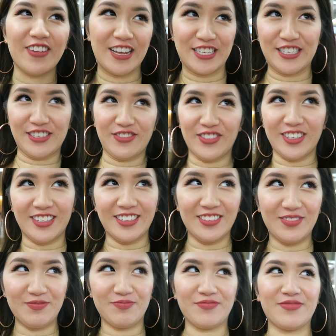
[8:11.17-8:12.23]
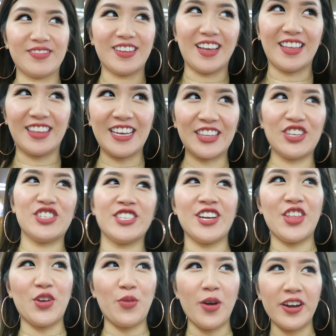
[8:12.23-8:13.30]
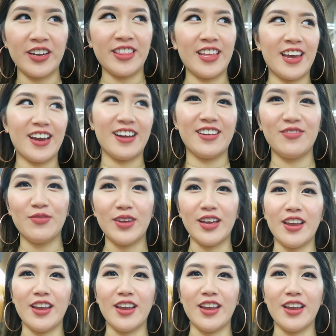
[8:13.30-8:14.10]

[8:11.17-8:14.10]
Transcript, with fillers: Festival. I think there's another word in there.